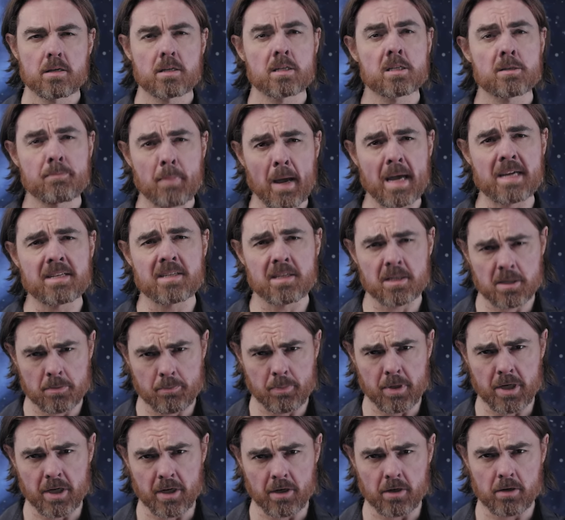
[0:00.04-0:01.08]
Space is
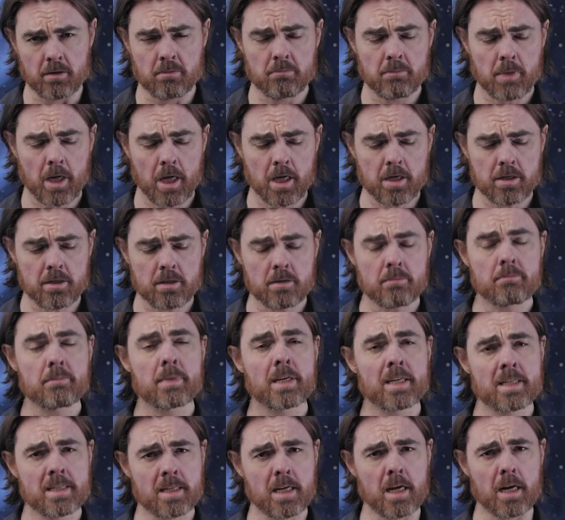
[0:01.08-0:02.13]
big, and
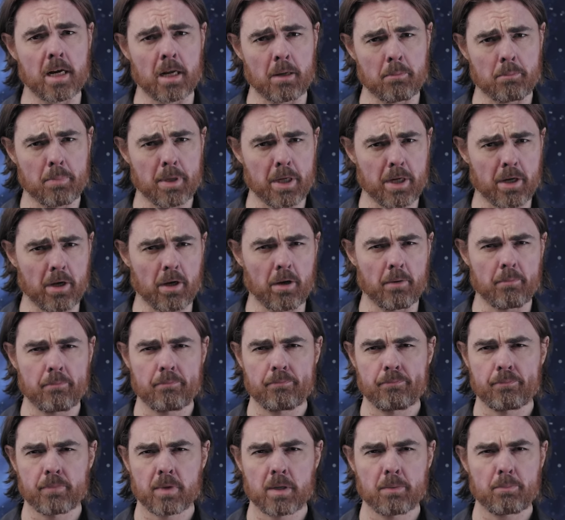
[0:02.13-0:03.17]
it's getting bigger.
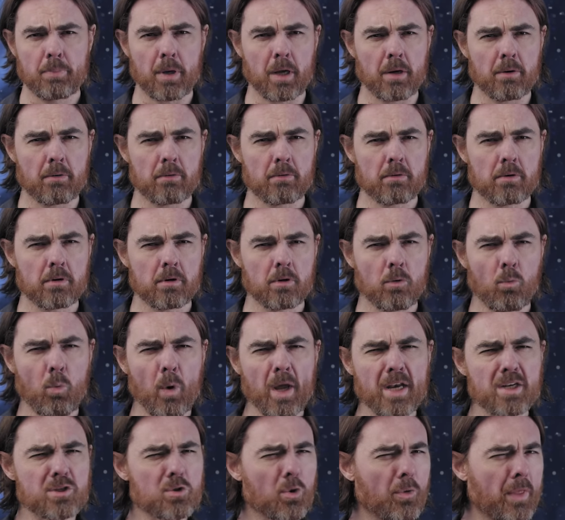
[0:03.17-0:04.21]
But where
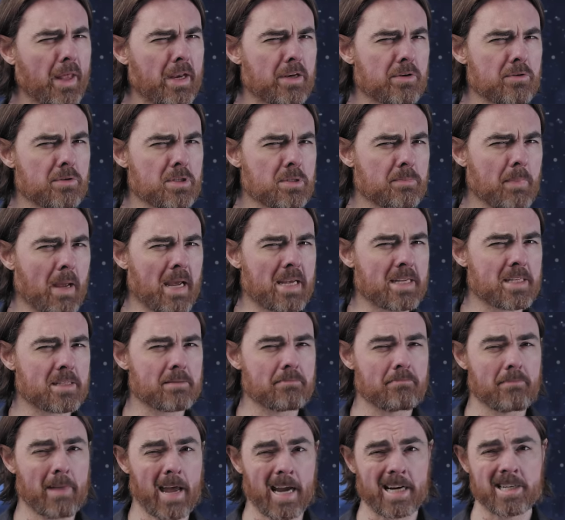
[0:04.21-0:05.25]
does all that new space
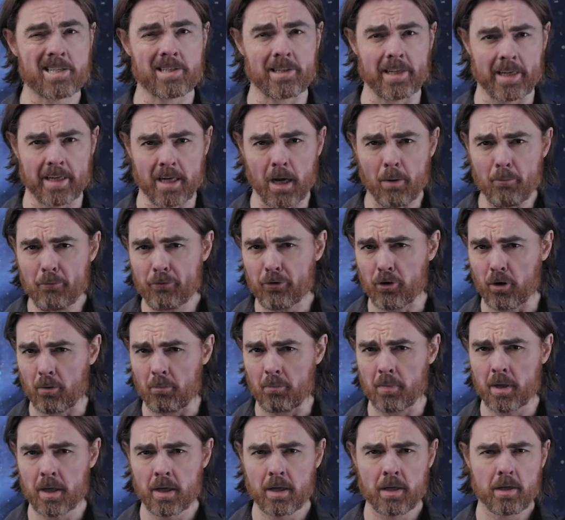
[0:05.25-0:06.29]
actually come
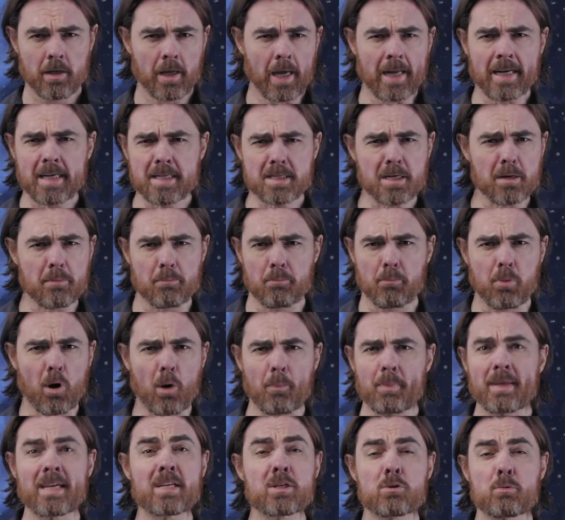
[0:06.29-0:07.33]
from? And is it
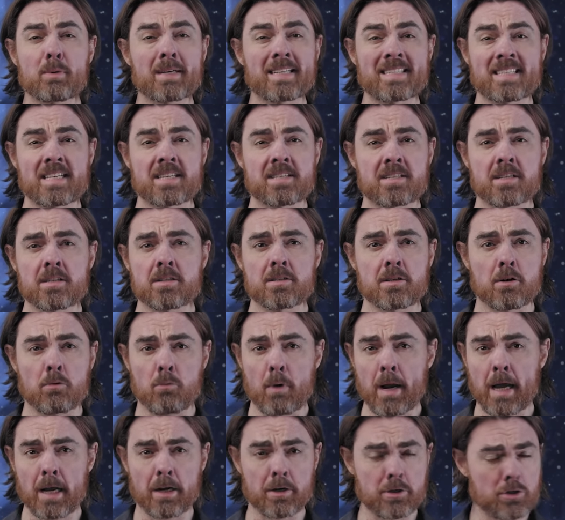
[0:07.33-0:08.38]
popping into existence
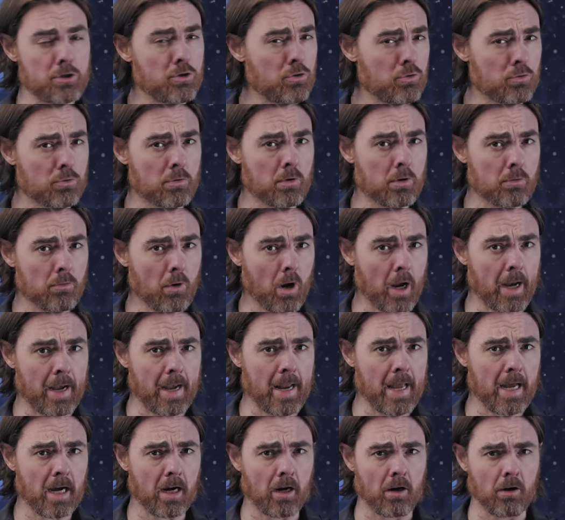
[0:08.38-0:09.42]
around you right
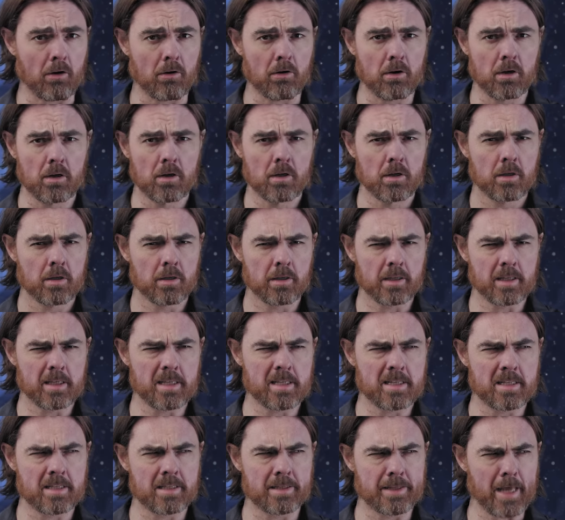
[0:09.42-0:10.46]
now?
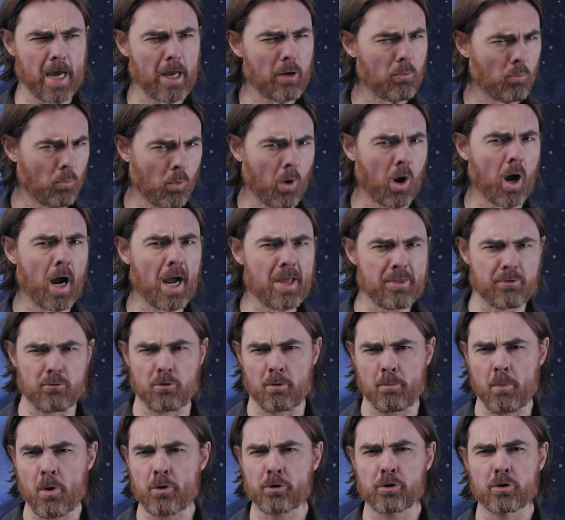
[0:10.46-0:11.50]
Is that why the
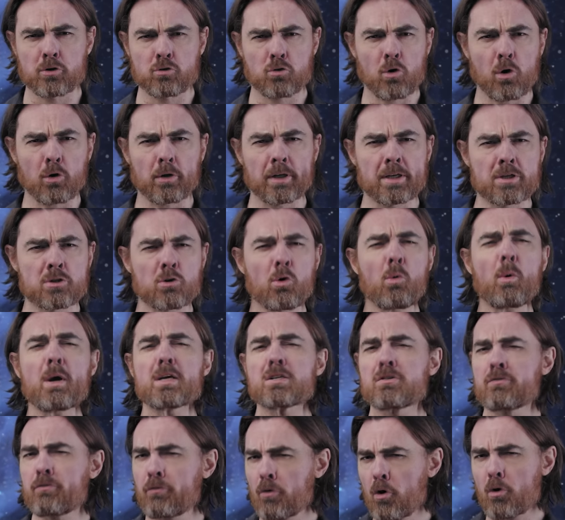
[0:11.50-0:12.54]
remote control is
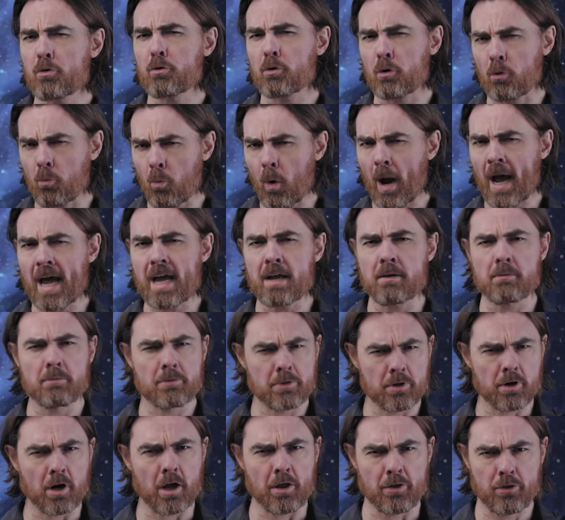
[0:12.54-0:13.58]
always further away
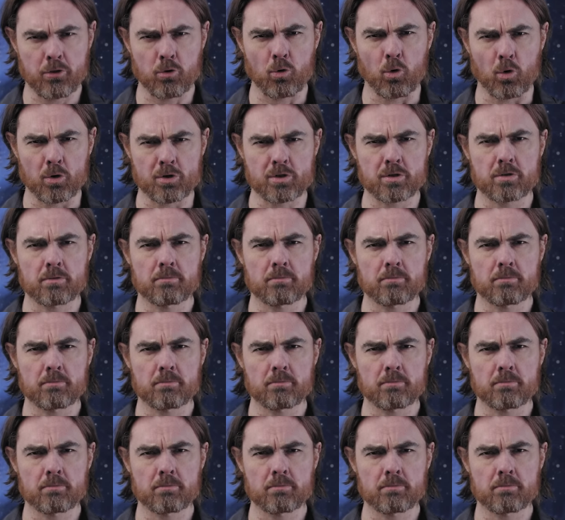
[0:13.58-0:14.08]
than I thought?